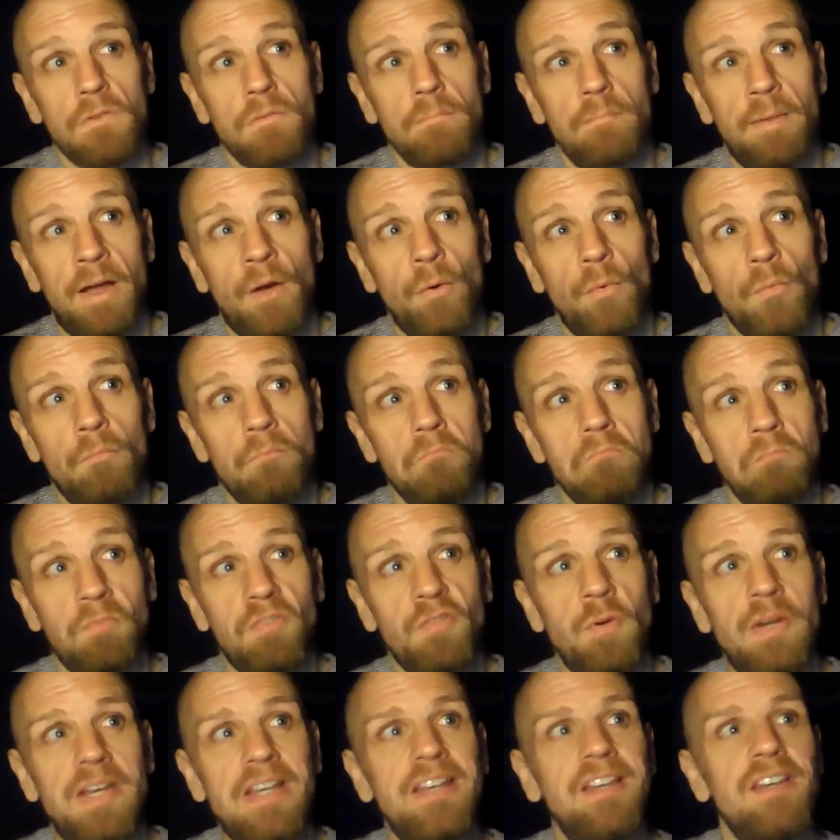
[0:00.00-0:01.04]
about
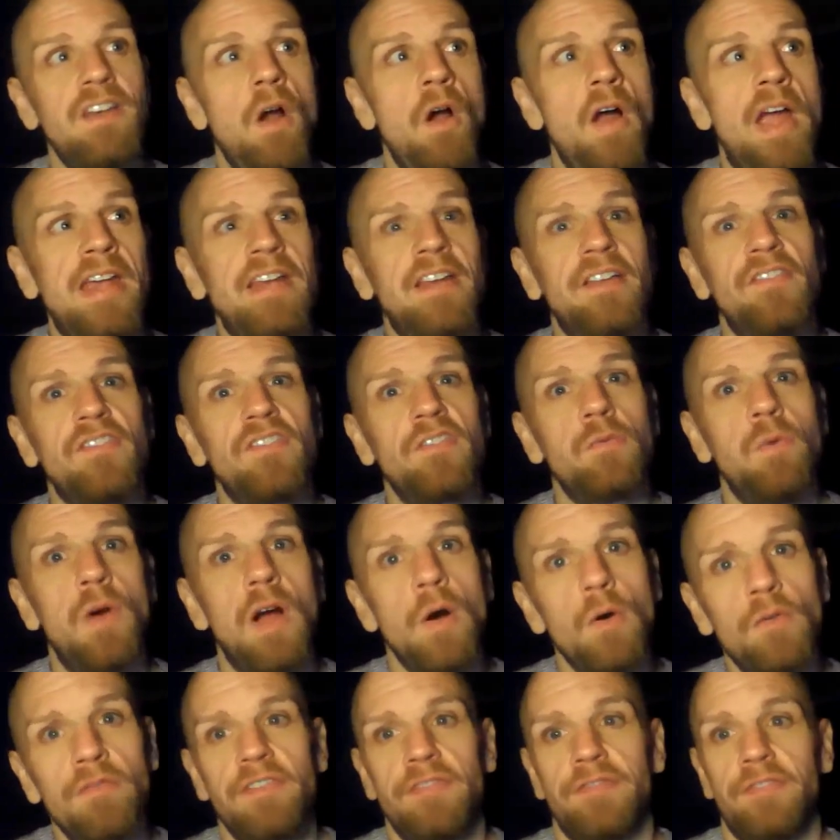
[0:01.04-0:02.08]
between 9 and
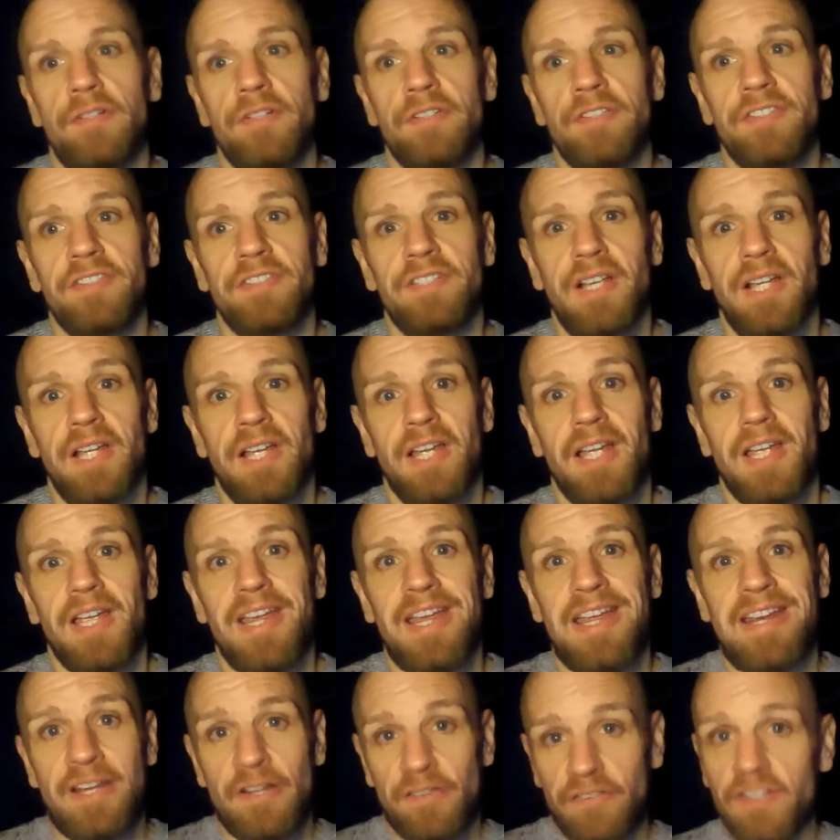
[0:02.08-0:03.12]
12 of us
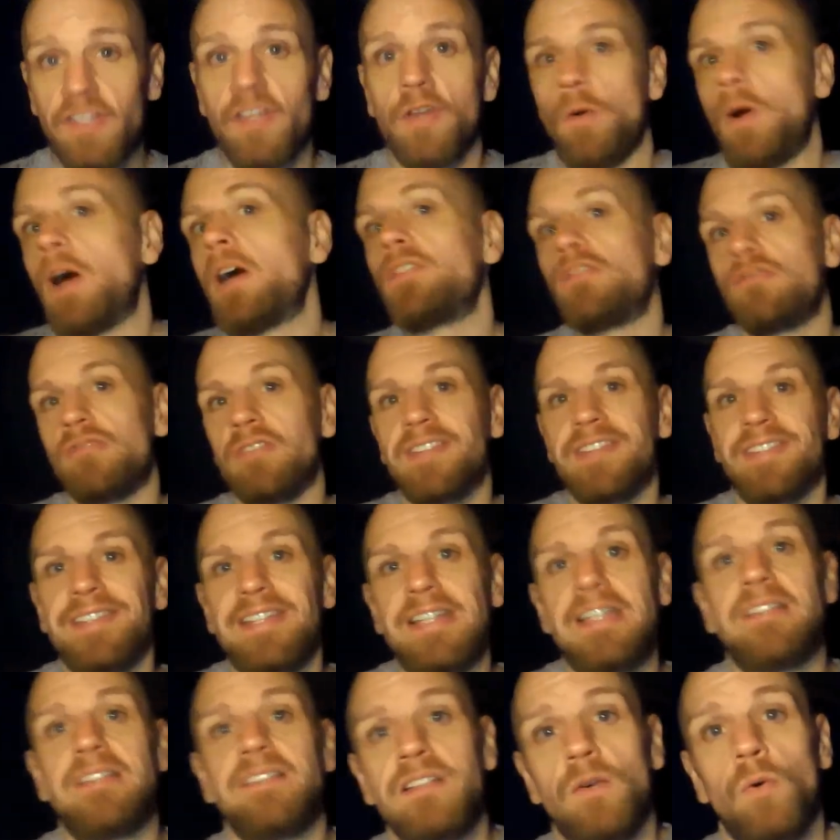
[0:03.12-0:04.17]
in a
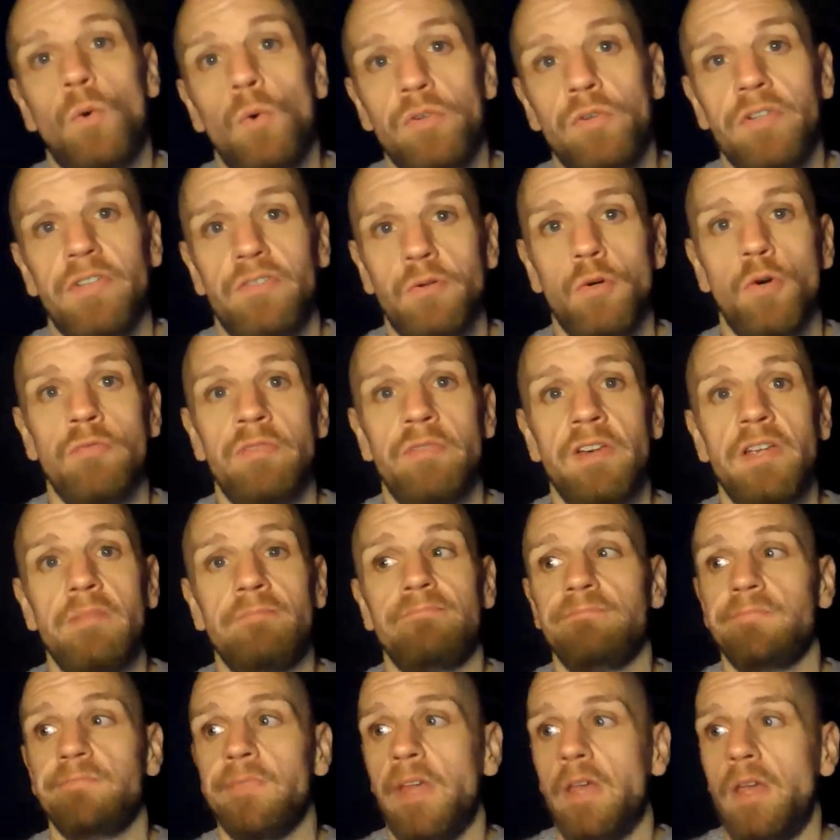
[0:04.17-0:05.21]
200-seater auditorium.